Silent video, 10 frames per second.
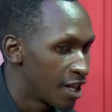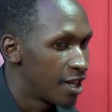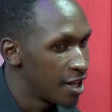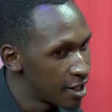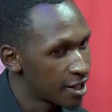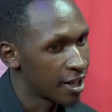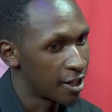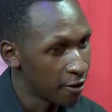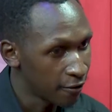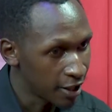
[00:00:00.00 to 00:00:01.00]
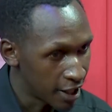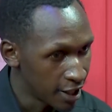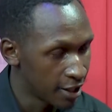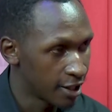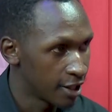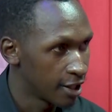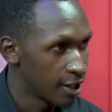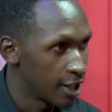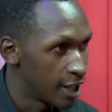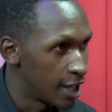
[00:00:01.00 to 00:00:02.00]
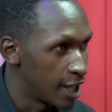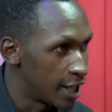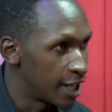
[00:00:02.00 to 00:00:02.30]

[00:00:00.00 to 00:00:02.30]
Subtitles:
This certificate, it